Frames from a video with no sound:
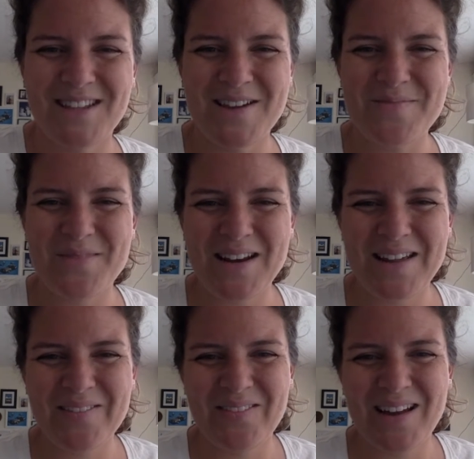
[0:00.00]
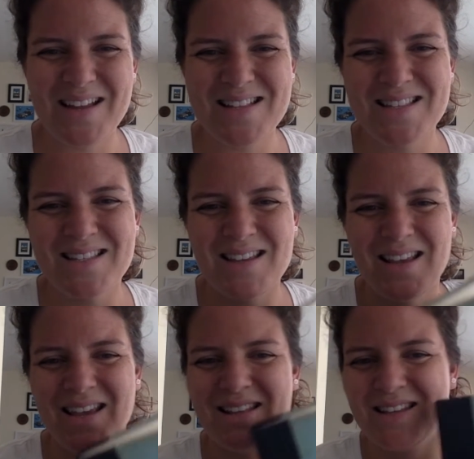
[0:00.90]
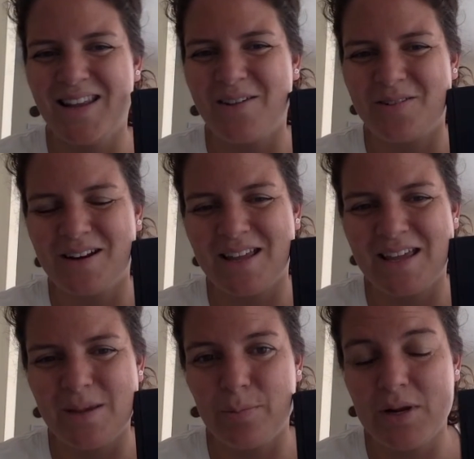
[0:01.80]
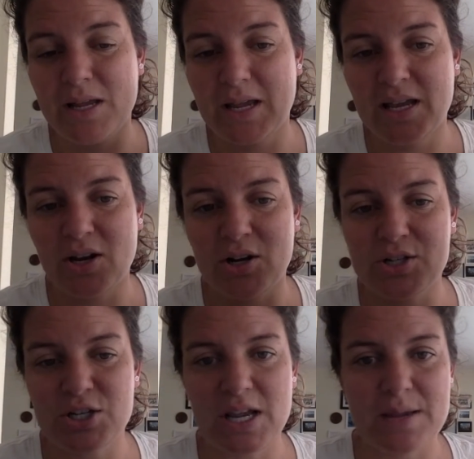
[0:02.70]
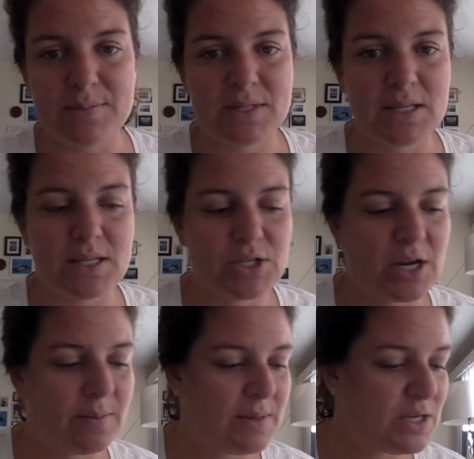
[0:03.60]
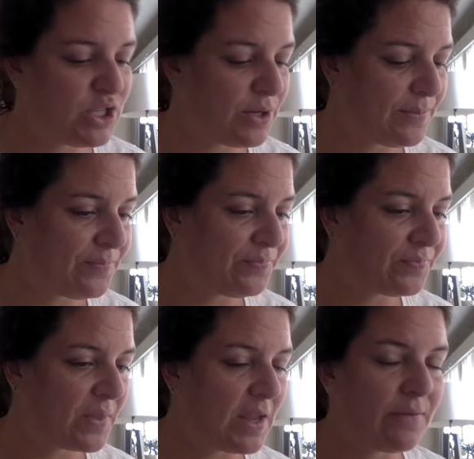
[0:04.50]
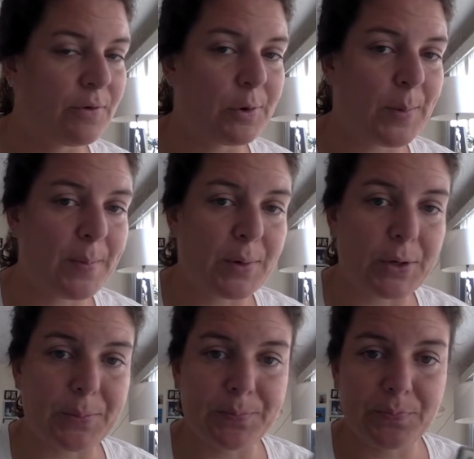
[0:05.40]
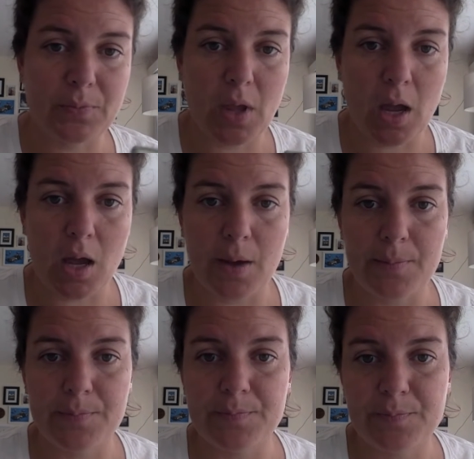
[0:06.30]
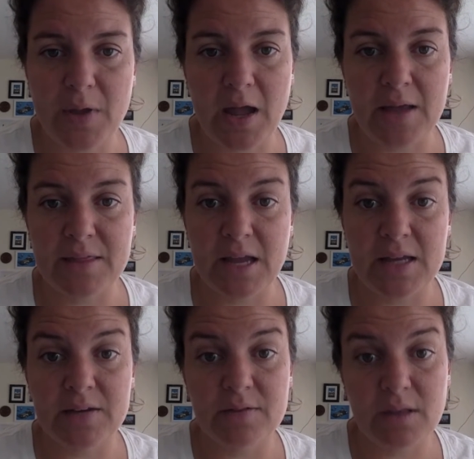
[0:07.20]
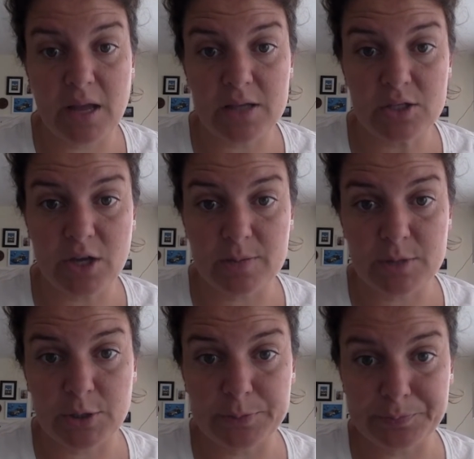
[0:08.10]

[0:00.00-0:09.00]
Good morning, friends. Today we're going to keep reading in our James and the Giant Peach. If you remember, um, at the end of the last chapter,